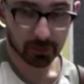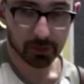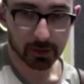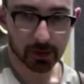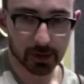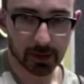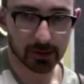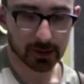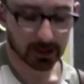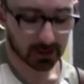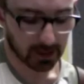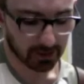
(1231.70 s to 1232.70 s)
So that was a
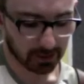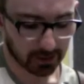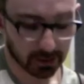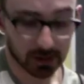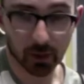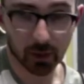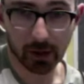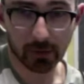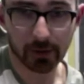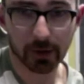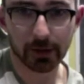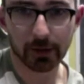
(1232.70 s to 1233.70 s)
harmonic at the 12th
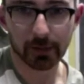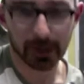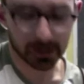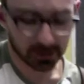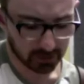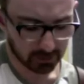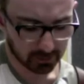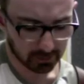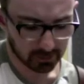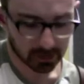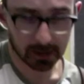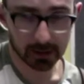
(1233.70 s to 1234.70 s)
on the B string,
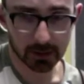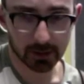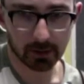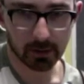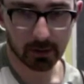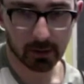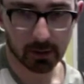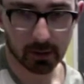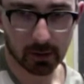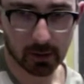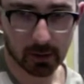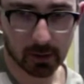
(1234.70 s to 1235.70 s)
second string.
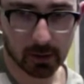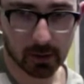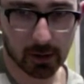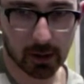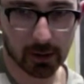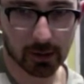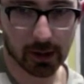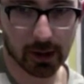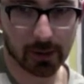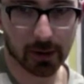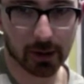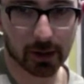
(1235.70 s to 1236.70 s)
Now we do the
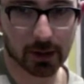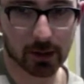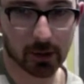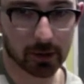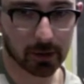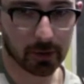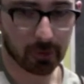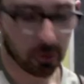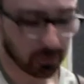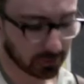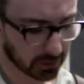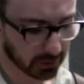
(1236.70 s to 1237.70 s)
harmonic at the 12th on the 4th
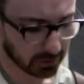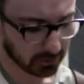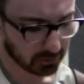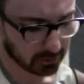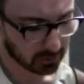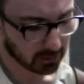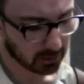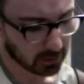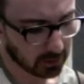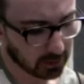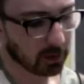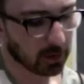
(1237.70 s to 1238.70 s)
string.
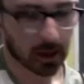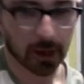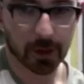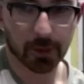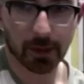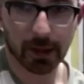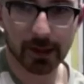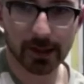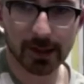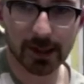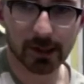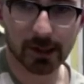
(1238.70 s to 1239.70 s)
Now we play the
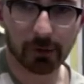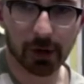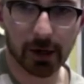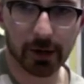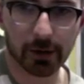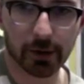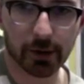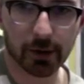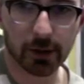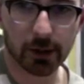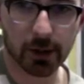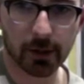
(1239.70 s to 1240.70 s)
6th fret on the 3rd
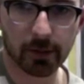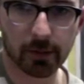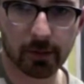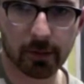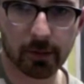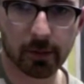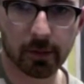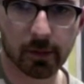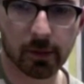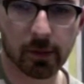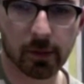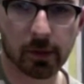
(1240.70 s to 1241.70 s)
string,
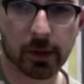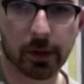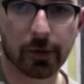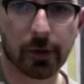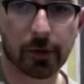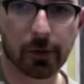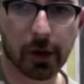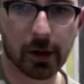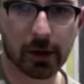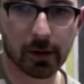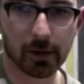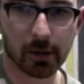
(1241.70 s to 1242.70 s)
then the 5th fret.
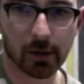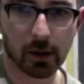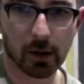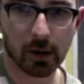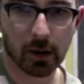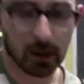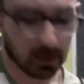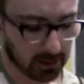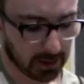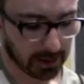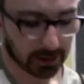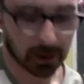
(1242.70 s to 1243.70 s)
Now
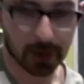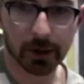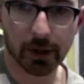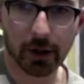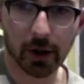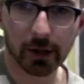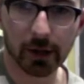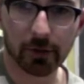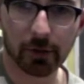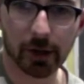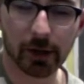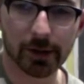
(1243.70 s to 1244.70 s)
I grab the 9th fret
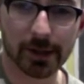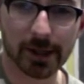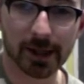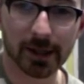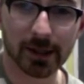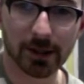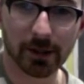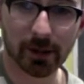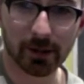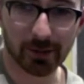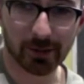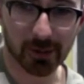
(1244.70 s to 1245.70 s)
on the 2nd string with
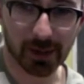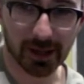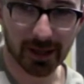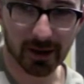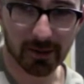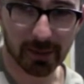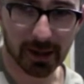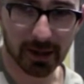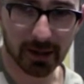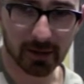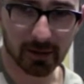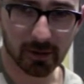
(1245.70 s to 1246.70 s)
my pinky and I bend it
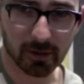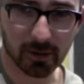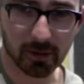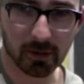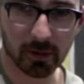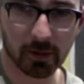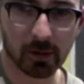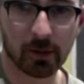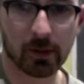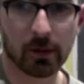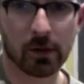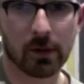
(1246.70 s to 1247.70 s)

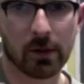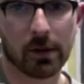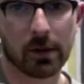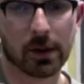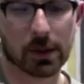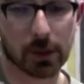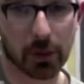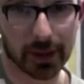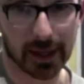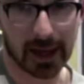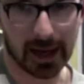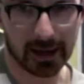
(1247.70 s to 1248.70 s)
because we want the
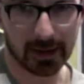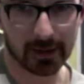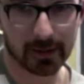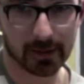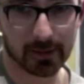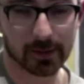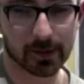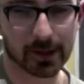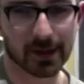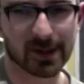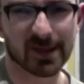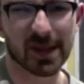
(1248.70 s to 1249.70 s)
A. So it's
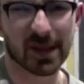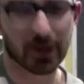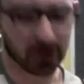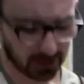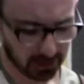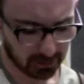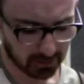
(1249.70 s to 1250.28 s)
a bit kooky.